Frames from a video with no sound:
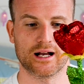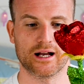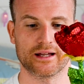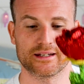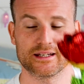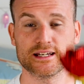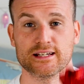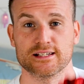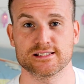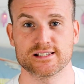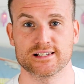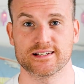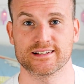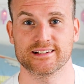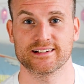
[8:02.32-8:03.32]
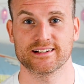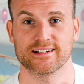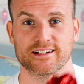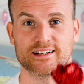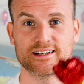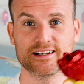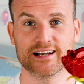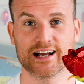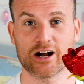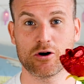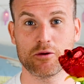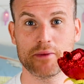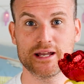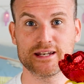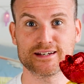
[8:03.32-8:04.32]
And here's how
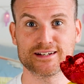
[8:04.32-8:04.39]
I made